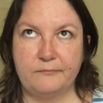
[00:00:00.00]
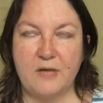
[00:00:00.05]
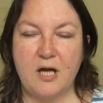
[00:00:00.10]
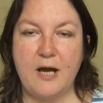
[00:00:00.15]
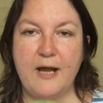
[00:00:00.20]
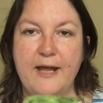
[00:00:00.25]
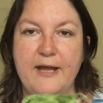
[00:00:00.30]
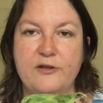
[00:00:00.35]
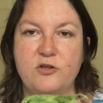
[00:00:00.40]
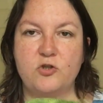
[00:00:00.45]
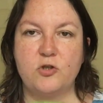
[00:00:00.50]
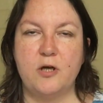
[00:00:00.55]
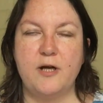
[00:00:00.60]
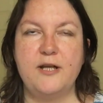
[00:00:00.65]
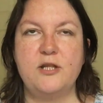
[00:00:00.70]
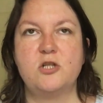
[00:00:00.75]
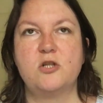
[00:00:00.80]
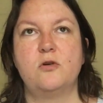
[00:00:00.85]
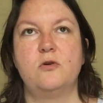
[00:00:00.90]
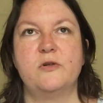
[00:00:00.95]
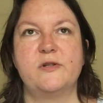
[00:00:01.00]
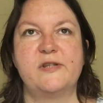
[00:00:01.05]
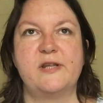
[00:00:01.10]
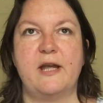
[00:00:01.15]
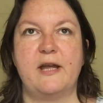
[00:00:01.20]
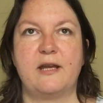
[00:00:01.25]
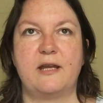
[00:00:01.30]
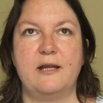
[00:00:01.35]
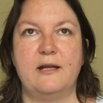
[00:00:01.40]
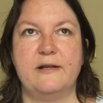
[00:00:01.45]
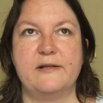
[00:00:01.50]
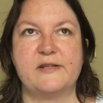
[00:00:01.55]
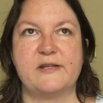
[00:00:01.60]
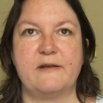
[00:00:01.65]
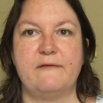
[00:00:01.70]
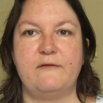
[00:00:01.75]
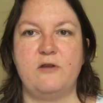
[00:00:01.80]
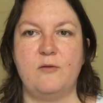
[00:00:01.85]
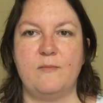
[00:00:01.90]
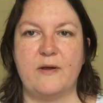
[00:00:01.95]
I had tried short circulars a
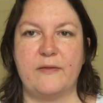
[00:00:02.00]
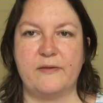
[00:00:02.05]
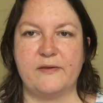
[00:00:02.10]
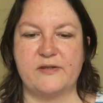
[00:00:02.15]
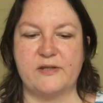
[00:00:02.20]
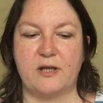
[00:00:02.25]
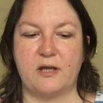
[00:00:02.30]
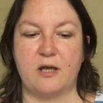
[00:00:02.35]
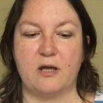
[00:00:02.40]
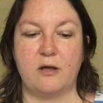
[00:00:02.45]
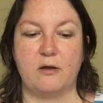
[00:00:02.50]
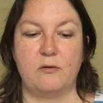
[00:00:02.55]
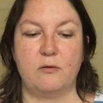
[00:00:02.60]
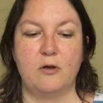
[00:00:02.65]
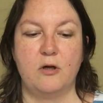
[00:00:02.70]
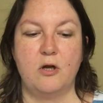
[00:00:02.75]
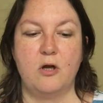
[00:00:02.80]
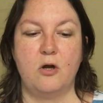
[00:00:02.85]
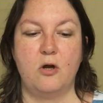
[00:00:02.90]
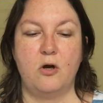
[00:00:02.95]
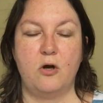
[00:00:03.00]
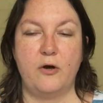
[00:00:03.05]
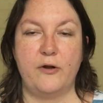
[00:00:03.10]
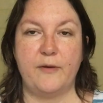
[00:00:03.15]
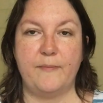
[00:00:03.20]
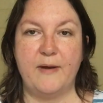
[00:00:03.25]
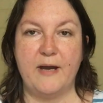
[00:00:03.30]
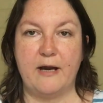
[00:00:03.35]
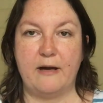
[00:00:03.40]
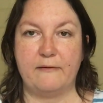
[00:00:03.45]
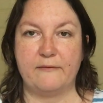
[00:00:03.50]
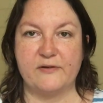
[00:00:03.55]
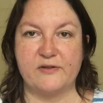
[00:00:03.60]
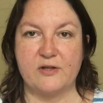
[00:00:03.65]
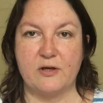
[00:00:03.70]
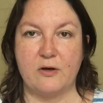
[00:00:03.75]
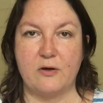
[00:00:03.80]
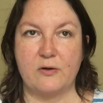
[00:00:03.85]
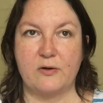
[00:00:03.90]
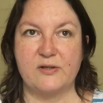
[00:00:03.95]
few months ago on a pair of
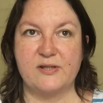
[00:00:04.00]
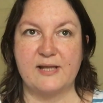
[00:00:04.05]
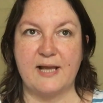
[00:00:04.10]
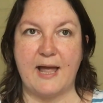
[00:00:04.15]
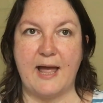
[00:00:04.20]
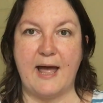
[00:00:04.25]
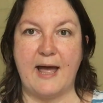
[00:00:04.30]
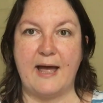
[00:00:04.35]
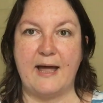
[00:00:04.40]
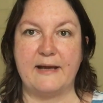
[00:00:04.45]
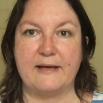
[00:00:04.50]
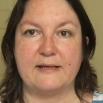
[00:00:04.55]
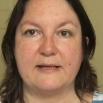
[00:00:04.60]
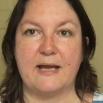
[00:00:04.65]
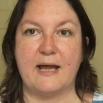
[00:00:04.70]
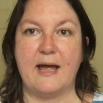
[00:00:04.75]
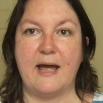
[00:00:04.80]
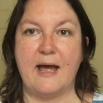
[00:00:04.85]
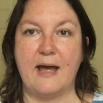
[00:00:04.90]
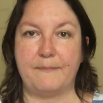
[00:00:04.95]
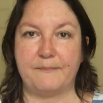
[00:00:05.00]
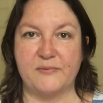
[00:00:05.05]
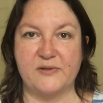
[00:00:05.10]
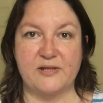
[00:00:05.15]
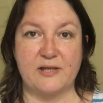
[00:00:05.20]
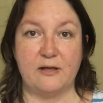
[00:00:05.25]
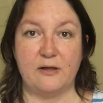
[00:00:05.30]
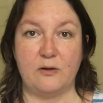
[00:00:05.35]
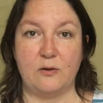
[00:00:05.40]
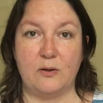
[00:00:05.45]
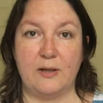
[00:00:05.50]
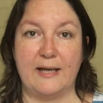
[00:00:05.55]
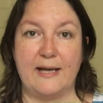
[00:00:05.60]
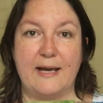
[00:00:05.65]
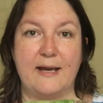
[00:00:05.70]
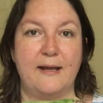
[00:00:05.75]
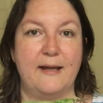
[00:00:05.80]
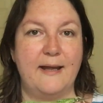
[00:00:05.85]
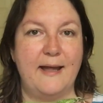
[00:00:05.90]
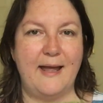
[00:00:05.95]
socks and
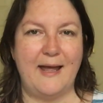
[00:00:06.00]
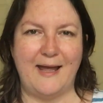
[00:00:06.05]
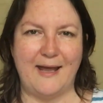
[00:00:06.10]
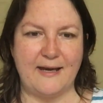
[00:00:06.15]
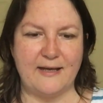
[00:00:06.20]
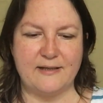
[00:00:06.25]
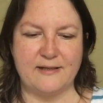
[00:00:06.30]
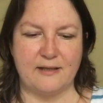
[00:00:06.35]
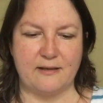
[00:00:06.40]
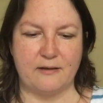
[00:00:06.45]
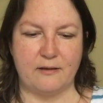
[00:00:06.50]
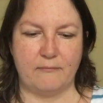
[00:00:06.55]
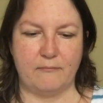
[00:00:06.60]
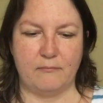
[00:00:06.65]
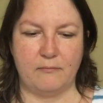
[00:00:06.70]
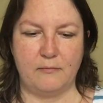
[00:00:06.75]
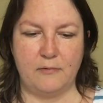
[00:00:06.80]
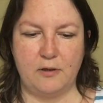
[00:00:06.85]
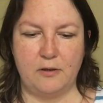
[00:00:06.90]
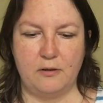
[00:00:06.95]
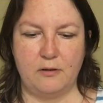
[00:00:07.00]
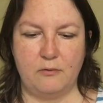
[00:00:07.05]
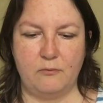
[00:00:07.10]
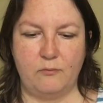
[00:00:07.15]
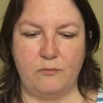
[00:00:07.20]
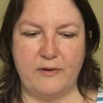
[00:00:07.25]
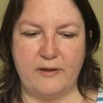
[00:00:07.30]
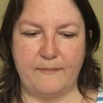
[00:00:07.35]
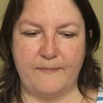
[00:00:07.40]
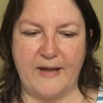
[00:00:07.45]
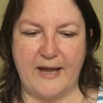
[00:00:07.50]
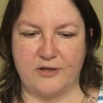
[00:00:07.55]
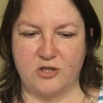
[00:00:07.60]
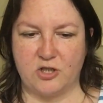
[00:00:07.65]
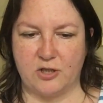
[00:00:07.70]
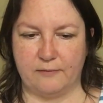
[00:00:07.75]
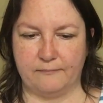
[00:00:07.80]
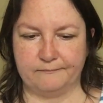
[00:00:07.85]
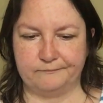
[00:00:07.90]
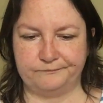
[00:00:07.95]
absolutely hated them with a
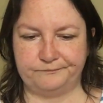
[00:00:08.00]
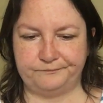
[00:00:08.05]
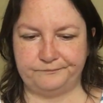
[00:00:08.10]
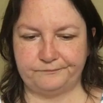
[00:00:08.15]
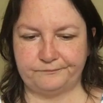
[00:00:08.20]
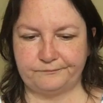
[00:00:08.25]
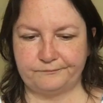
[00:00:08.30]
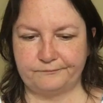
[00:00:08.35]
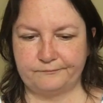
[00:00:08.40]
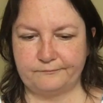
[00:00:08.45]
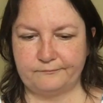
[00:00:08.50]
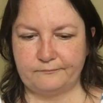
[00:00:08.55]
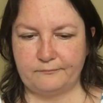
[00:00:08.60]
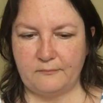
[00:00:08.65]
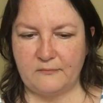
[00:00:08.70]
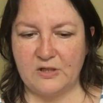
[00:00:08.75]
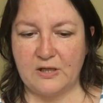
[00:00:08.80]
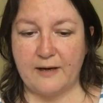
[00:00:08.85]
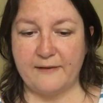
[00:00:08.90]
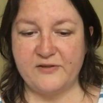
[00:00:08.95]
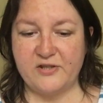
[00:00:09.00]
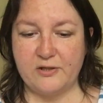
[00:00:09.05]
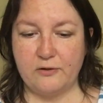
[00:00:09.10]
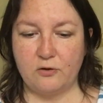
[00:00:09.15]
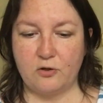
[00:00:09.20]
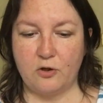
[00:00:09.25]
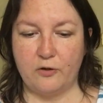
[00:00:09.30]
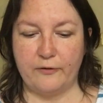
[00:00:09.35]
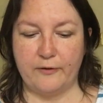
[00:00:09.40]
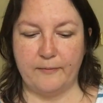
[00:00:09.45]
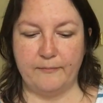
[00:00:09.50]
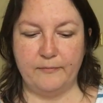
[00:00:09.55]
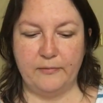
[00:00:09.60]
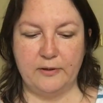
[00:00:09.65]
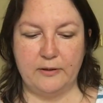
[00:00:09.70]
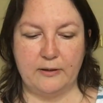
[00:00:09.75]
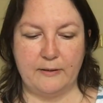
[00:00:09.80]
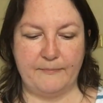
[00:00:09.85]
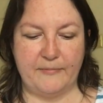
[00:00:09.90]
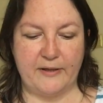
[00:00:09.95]
passion. I've still got them,
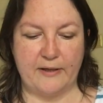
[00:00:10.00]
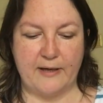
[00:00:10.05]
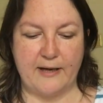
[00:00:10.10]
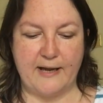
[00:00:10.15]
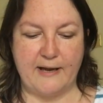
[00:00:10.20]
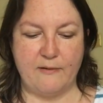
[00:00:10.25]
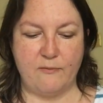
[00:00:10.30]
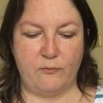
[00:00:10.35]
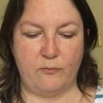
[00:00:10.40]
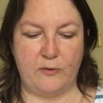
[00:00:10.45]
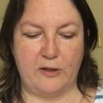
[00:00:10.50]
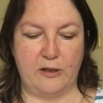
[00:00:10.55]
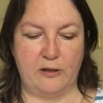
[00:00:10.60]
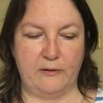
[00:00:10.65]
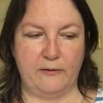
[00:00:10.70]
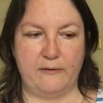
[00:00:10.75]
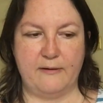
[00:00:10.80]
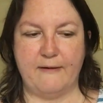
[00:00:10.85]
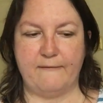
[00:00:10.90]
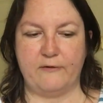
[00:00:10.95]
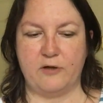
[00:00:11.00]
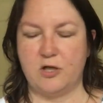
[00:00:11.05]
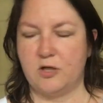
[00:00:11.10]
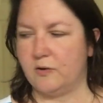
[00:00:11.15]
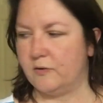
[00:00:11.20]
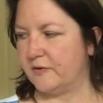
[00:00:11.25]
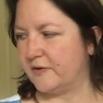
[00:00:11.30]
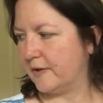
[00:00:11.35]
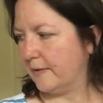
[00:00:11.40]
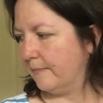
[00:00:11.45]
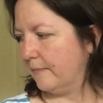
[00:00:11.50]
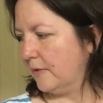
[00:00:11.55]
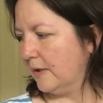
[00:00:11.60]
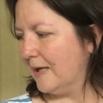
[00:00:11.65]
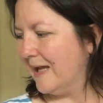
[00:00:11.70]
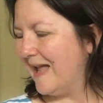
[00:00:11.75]
but I will never use them.